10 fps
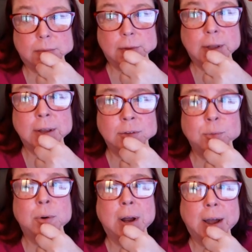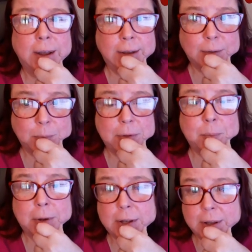And that's where I am in
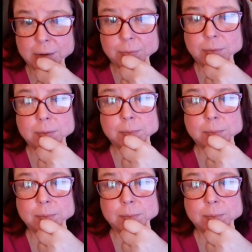my life.